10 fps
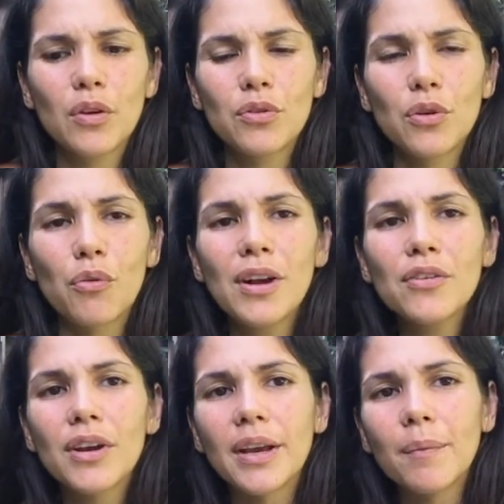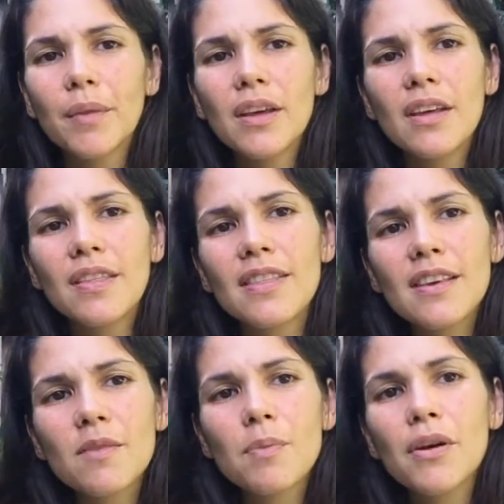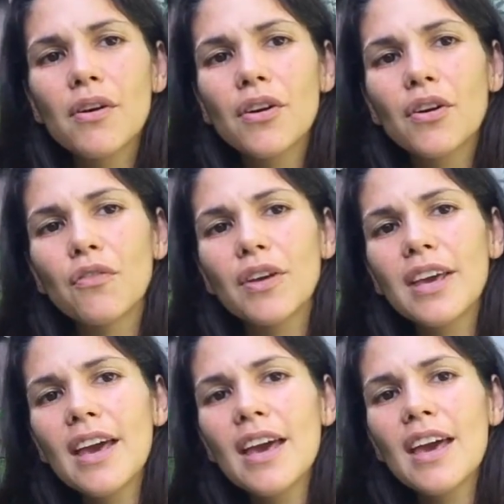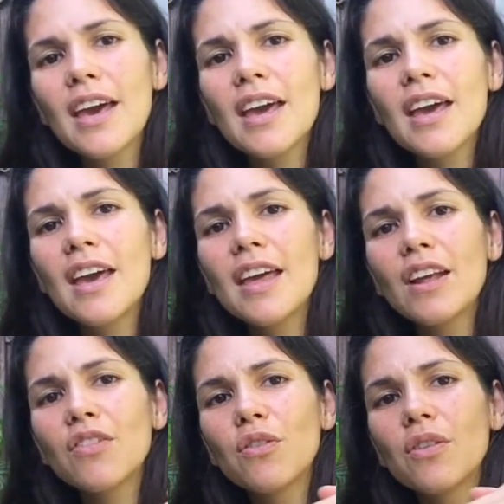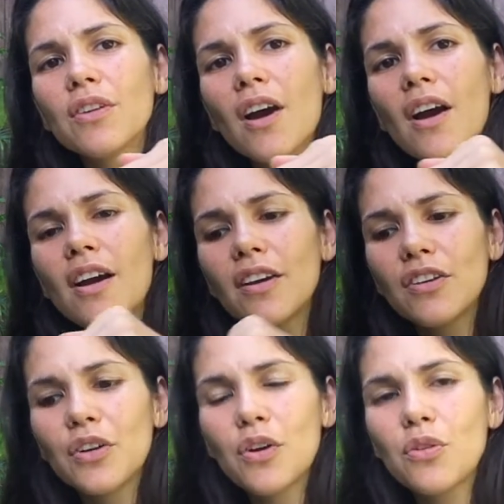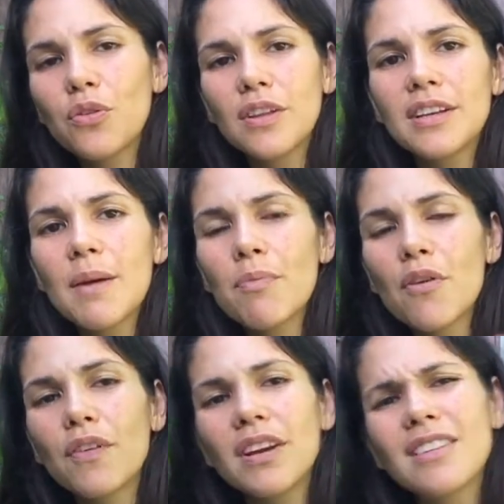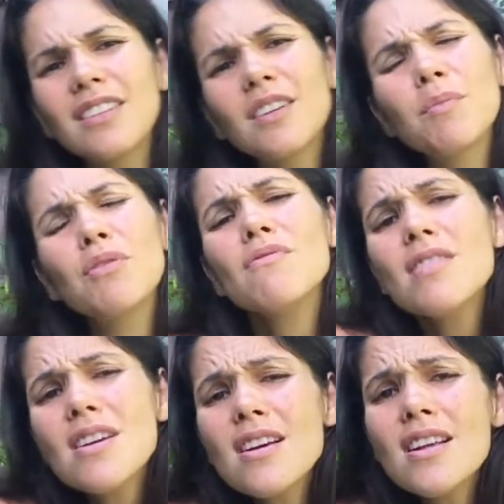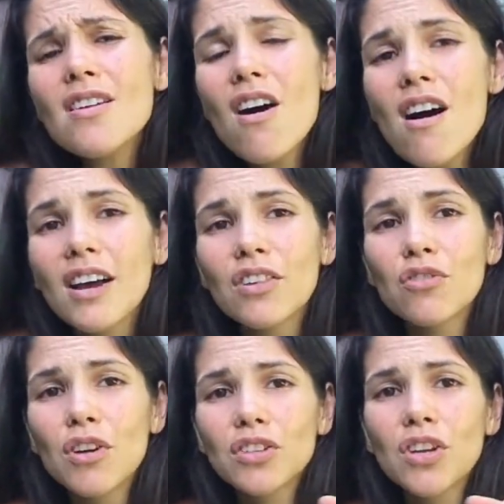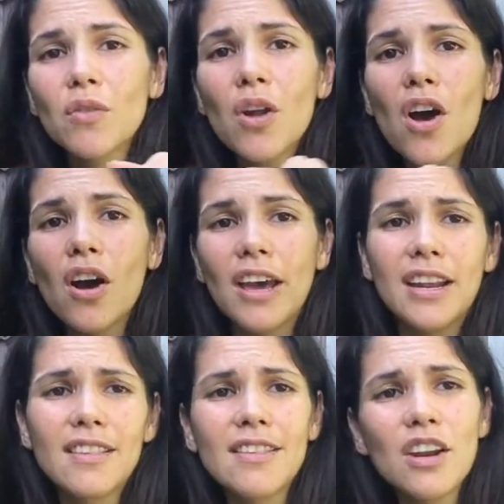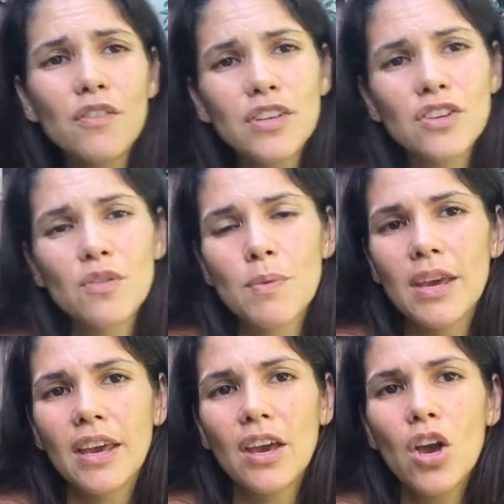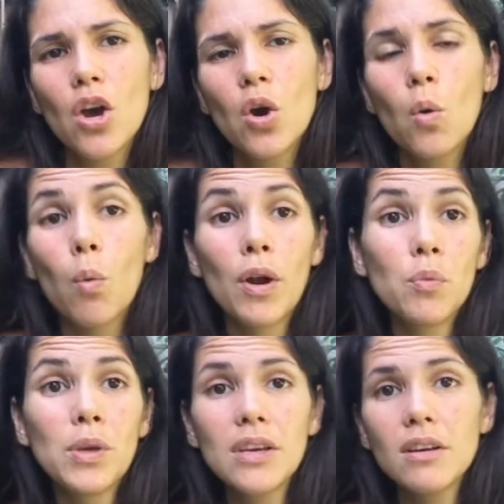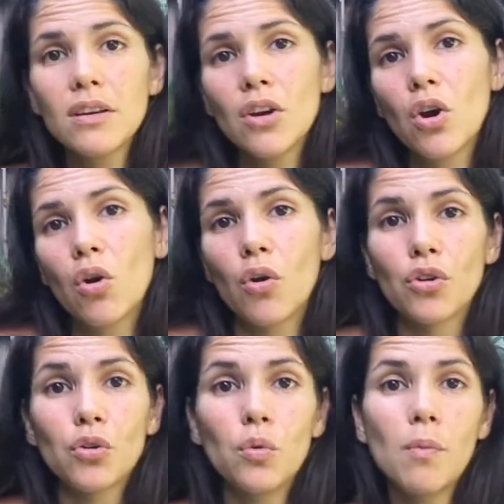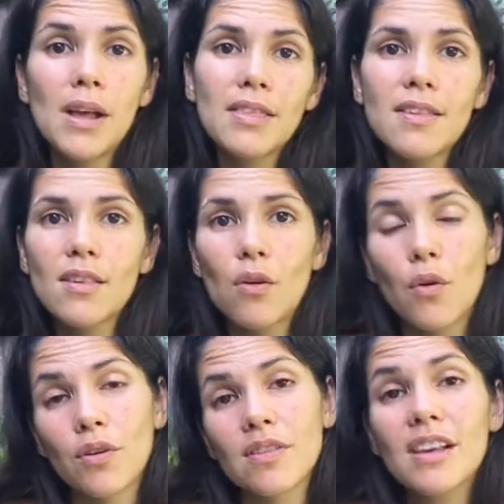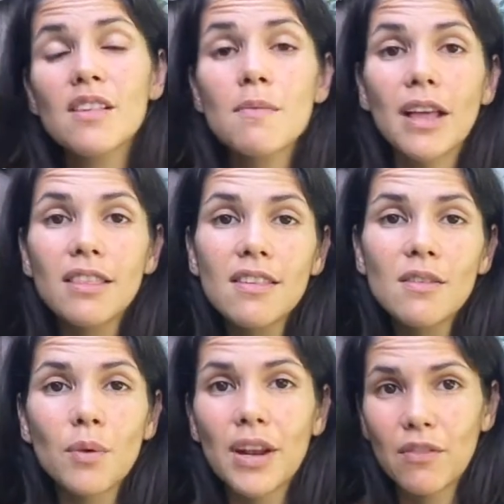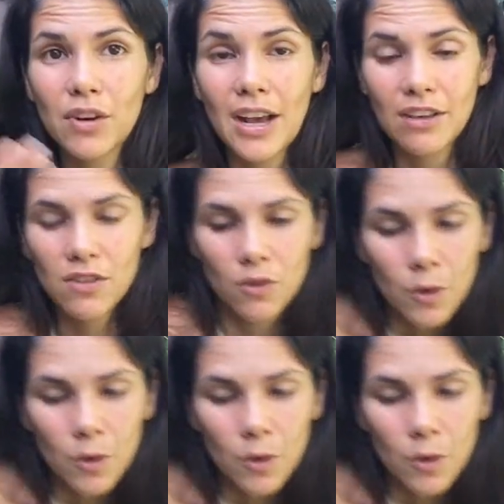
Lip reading: surrendering, this period of getting to the dark, to the depth of it, is going to be really long and stretched out long. And instead of it just being 1 week or 2 months or 6 months, whatever it has,